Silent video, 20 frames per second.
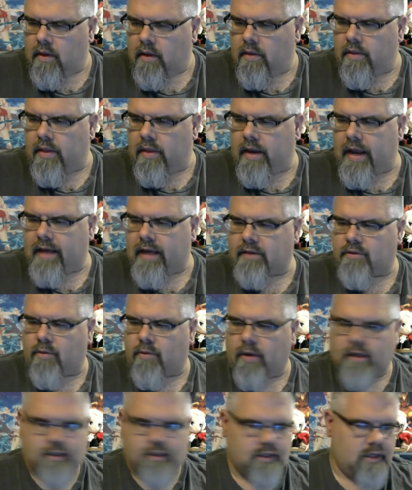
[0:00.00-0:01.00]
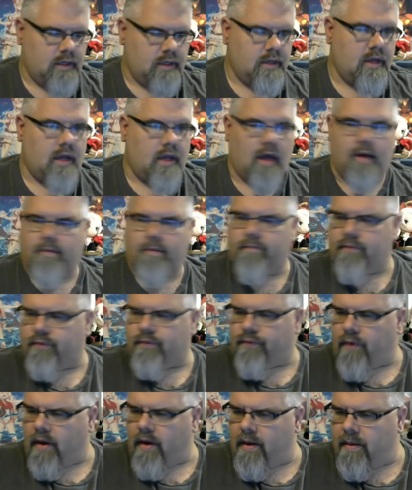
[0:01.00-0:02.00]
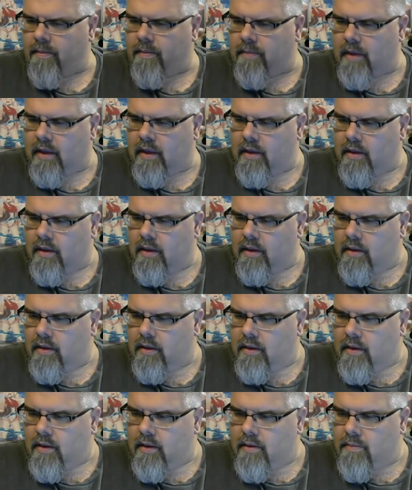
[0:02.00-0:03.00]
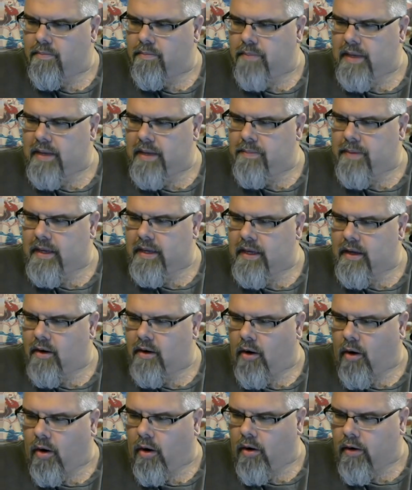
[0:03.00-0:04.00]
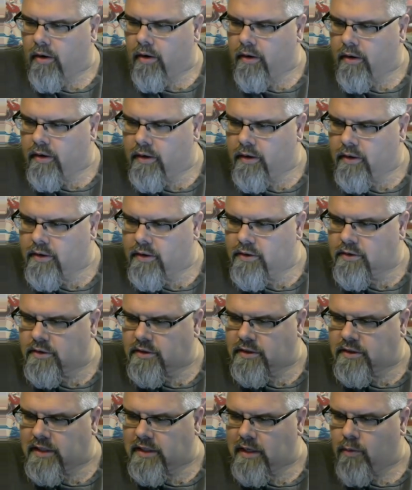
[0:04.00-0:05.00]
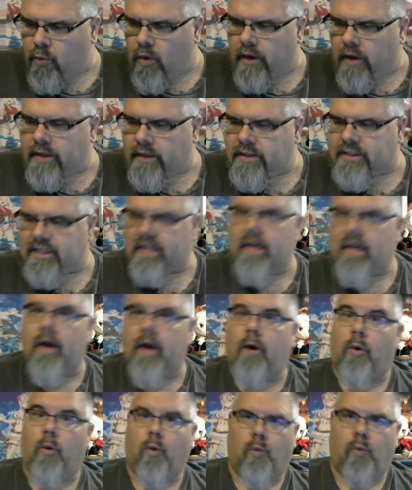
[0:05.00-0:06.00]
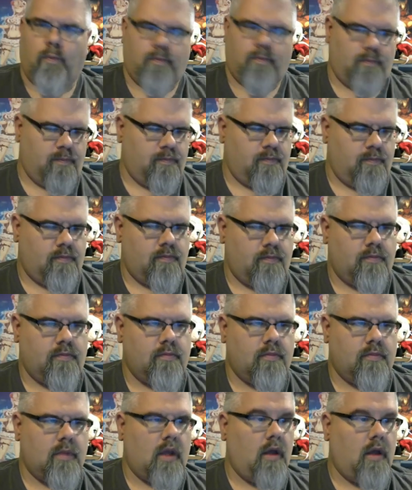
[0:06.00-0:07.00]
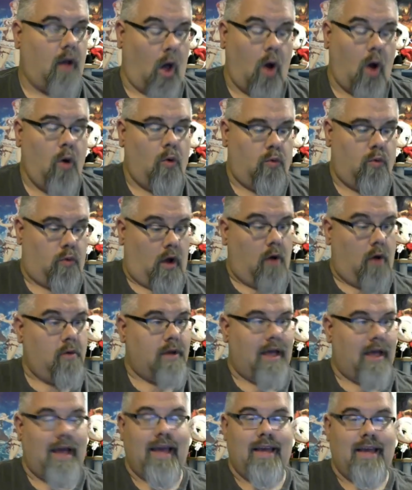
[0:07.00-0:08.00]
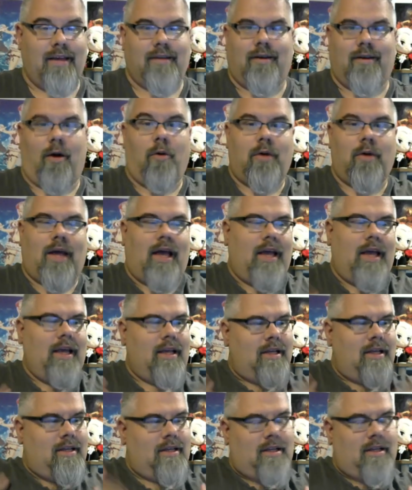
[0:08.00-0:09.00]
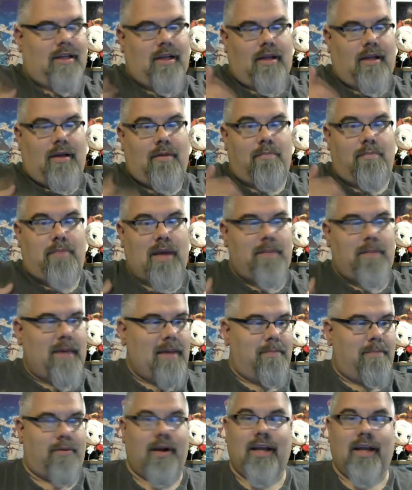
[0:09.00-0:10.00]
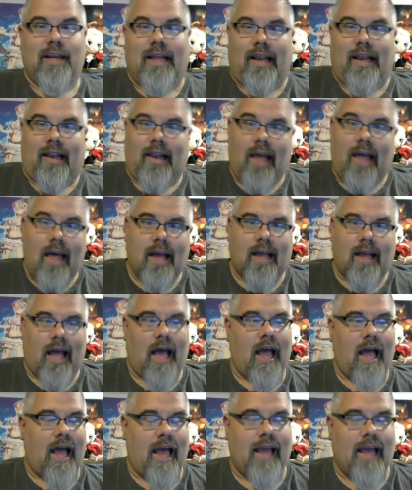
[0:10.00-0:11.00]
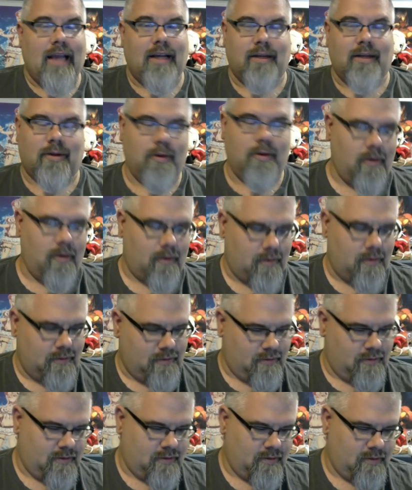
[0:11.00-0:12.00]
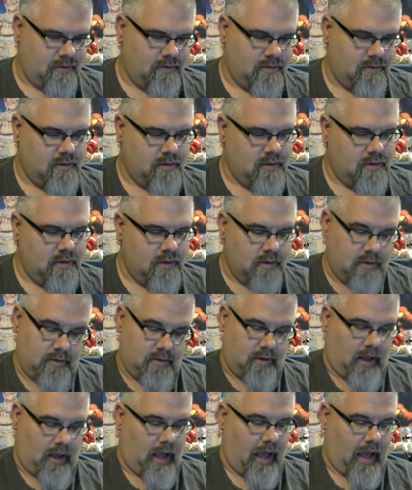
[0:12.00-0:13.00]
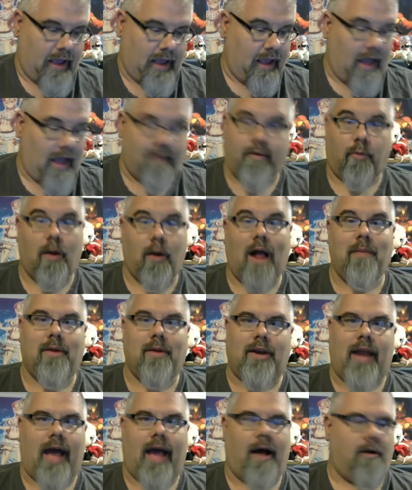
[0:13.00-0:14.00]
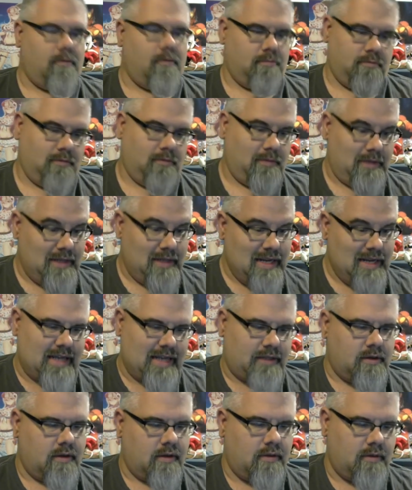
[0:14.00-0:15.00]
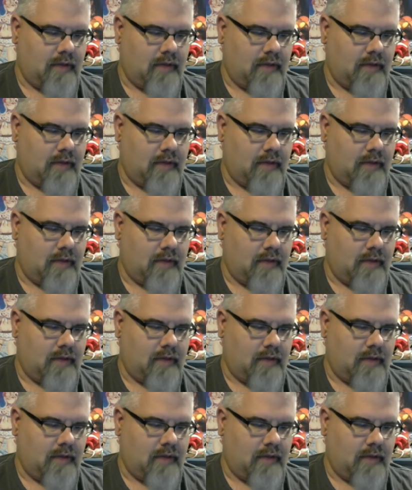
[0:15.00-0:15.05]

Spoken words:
The next question comes from BPRZ1TO. Oh, okay. BP bringing the luck. Alright, cool. I have a Robin now. Neat.